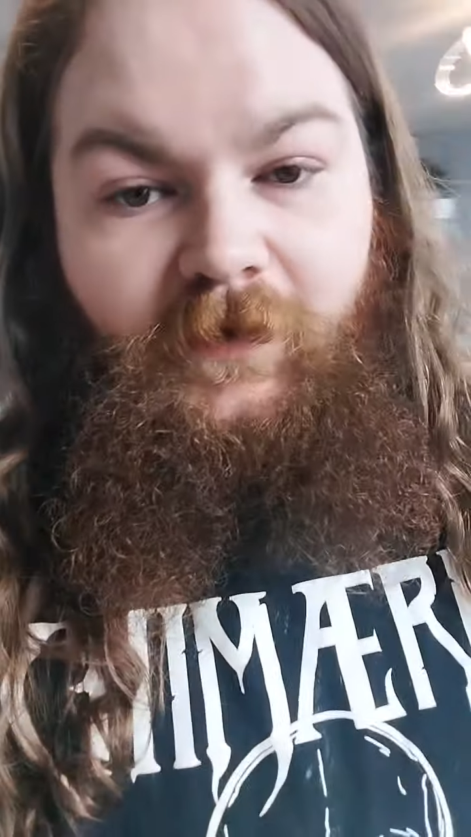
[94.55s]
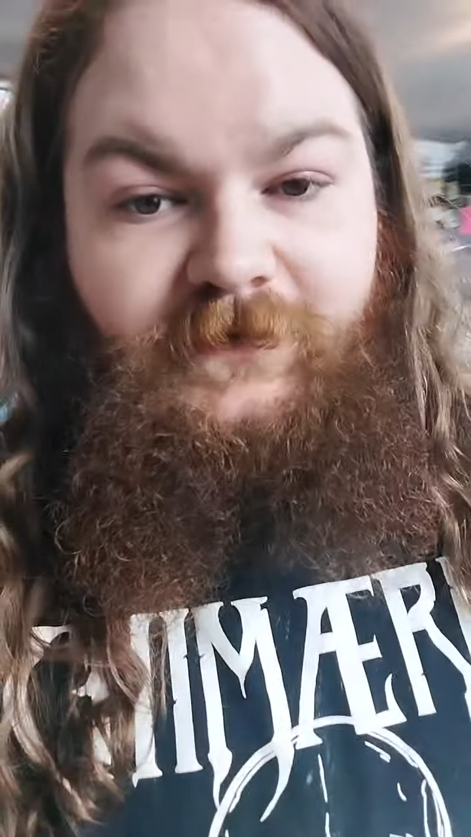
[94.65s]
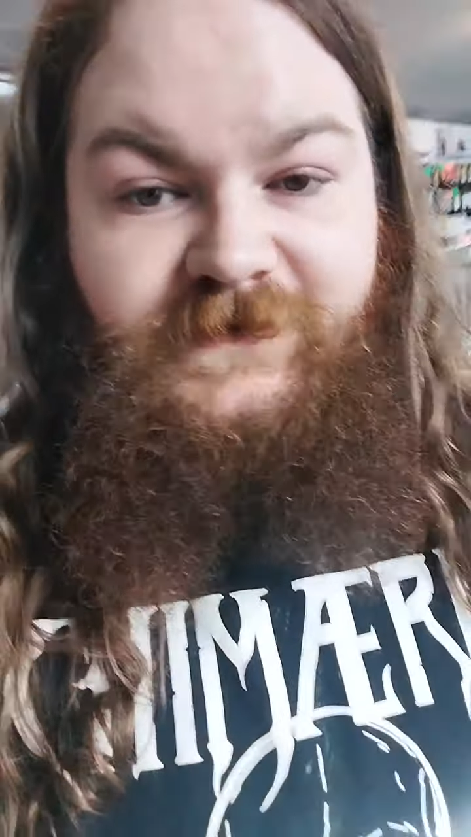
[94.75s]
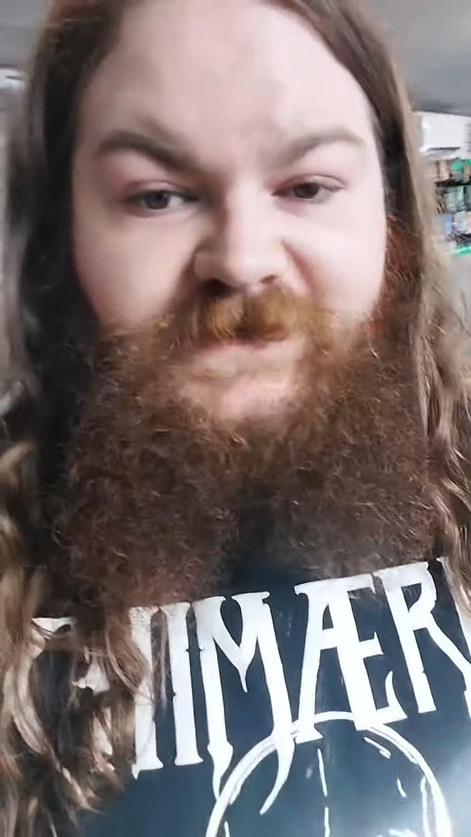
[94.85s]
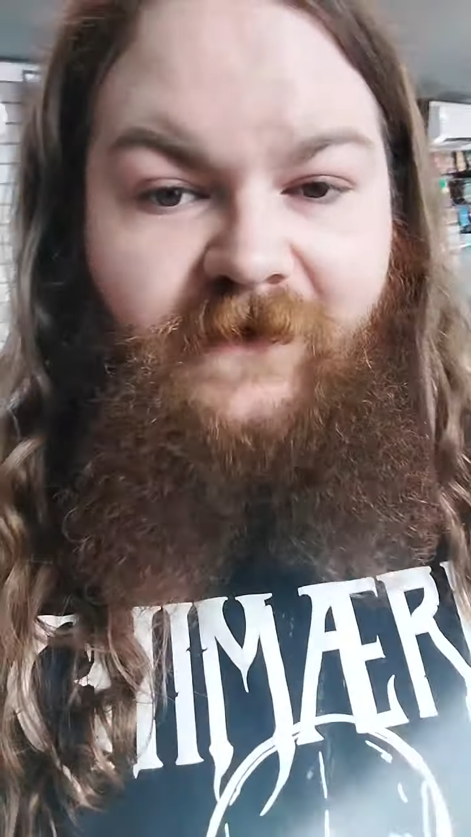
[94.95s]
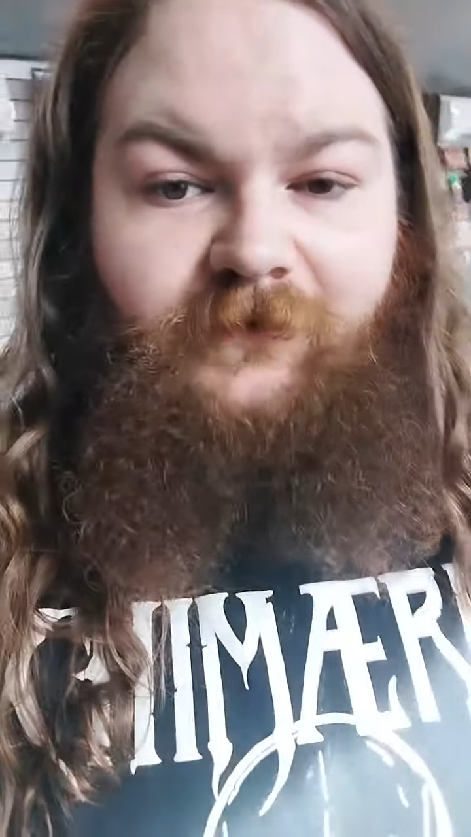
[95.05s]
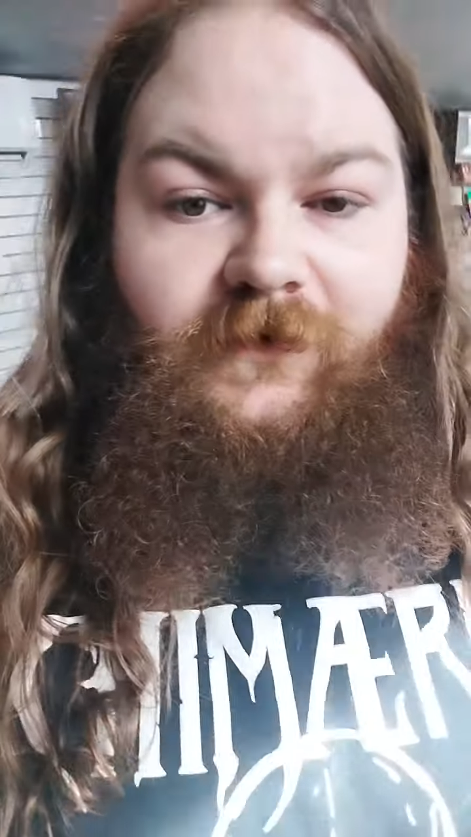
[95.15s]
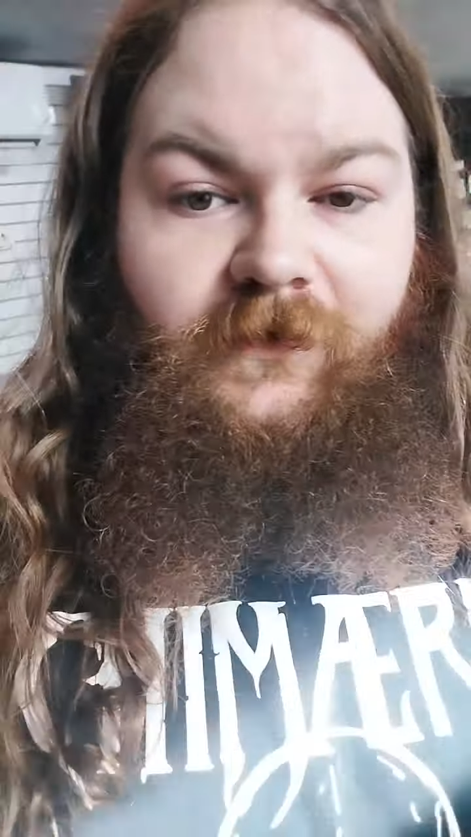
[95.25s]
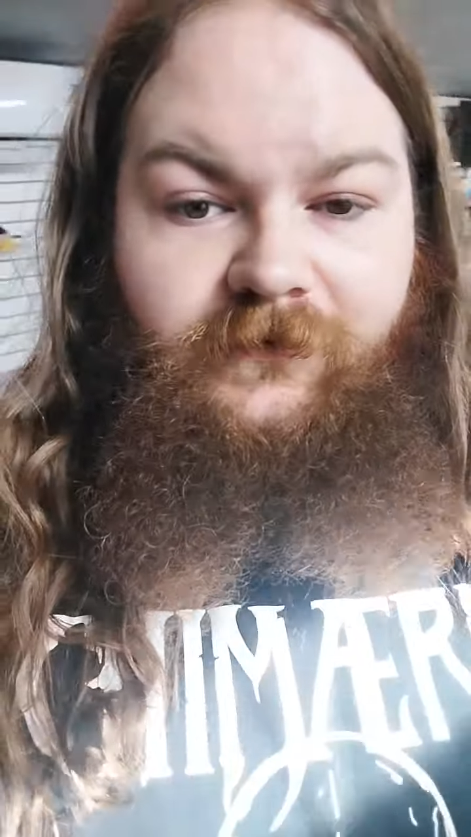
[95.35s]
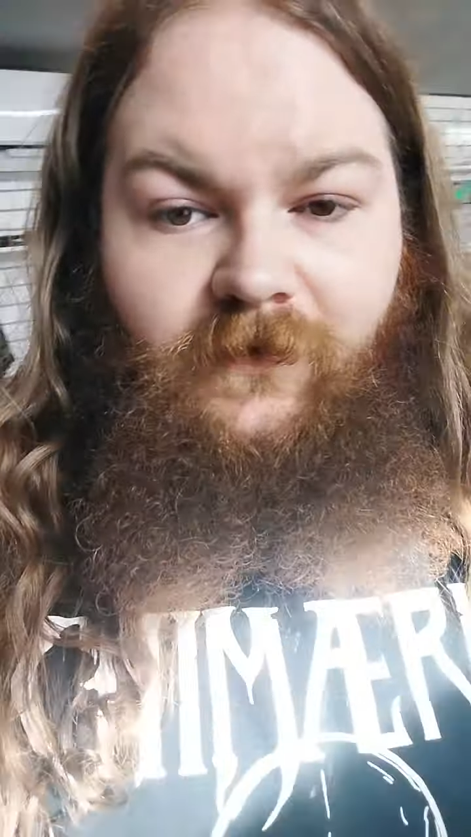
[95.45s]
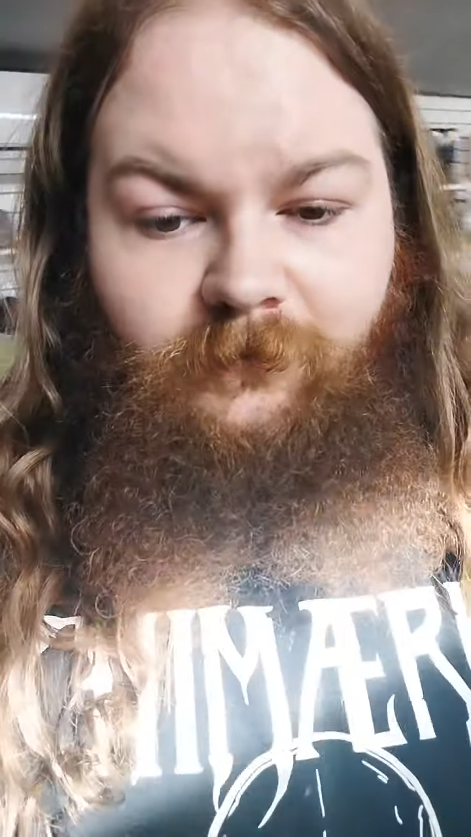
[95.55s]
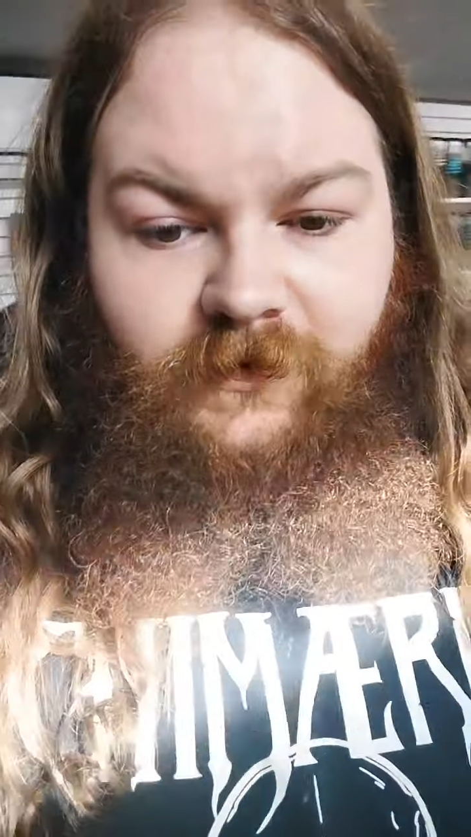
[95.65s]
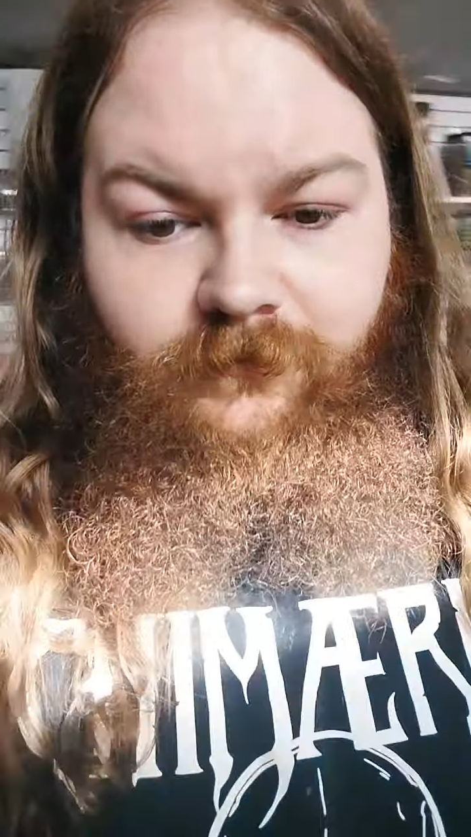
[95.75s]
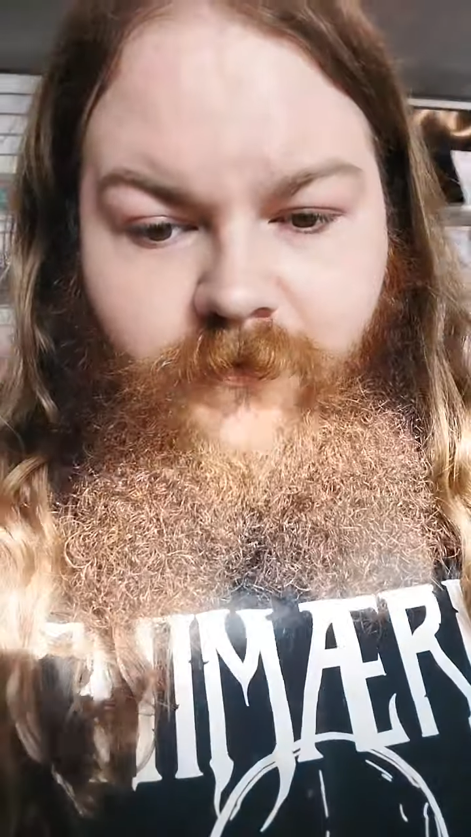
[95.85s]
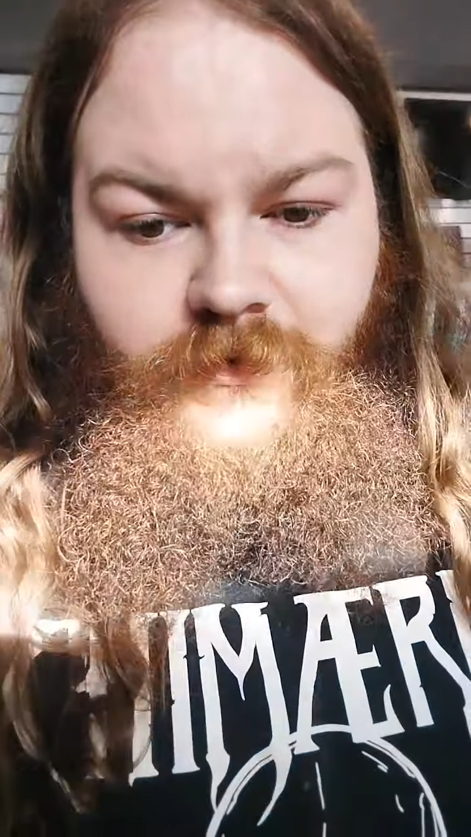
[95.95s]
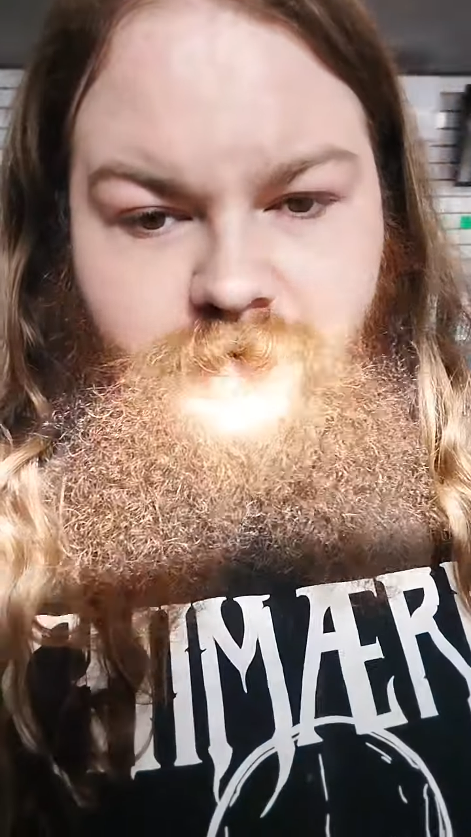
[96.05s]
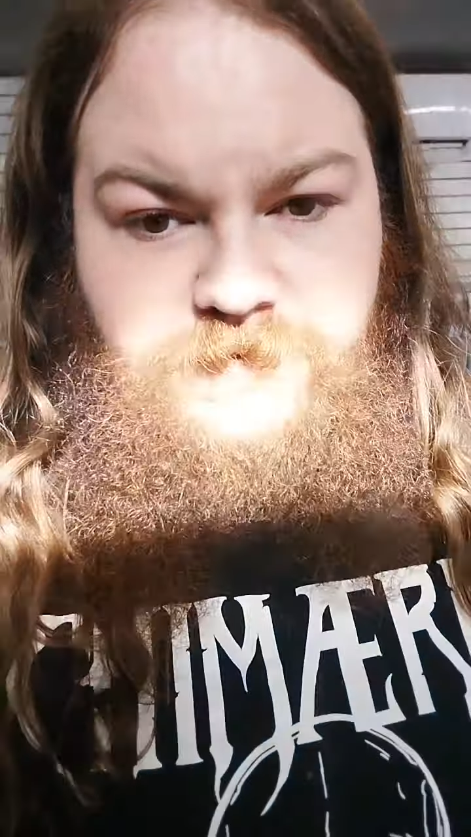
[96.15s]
and 7 attempted murders.